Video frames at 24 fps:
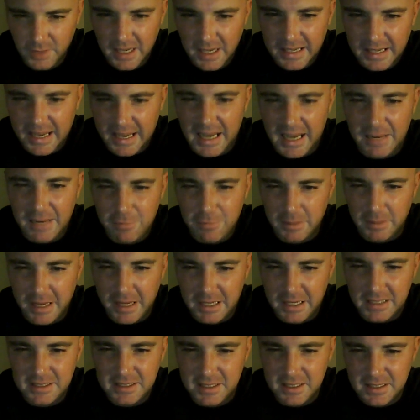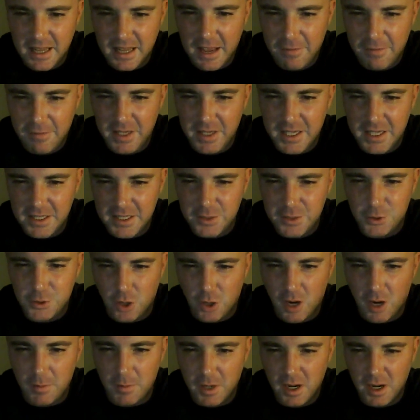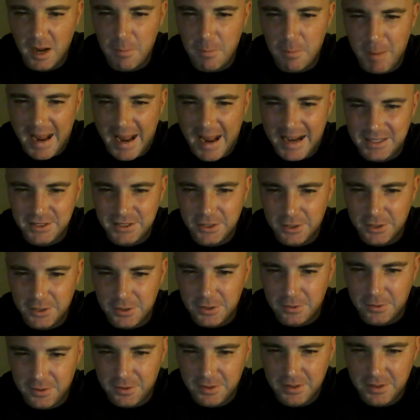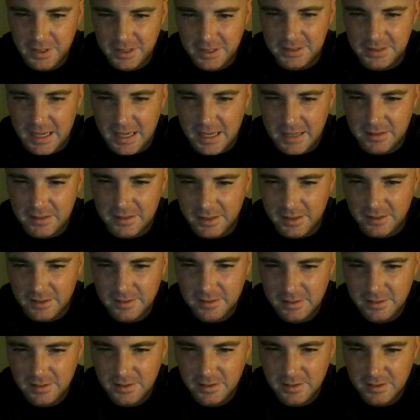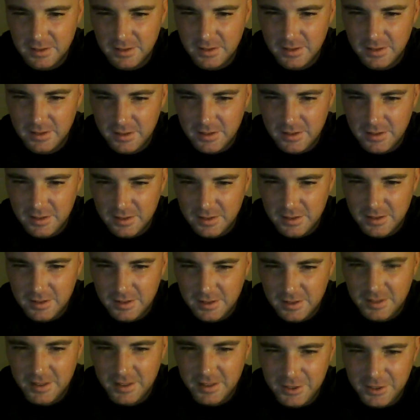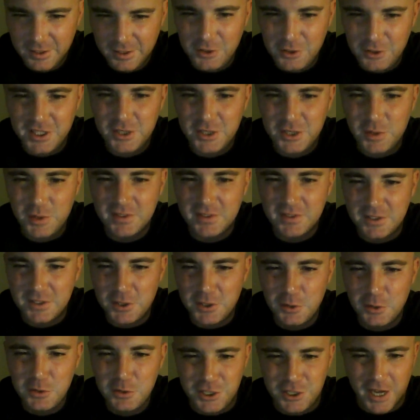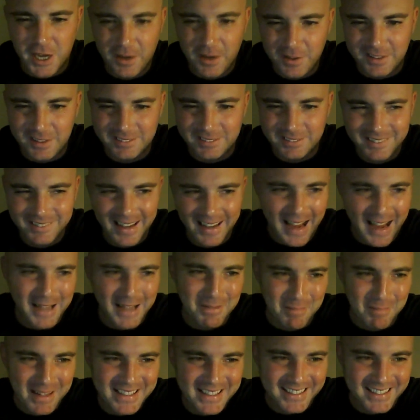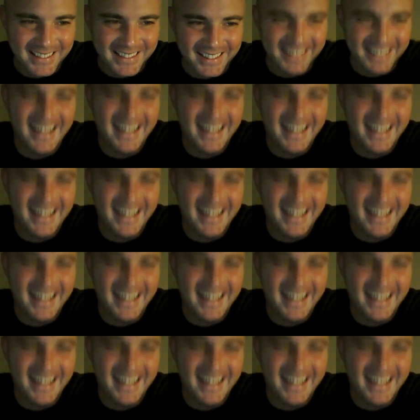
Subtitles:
Candy from Canada says, Effie is drama. I'm back to earth. Exactly. Eugene 12 says, who's Jaren? And Missa.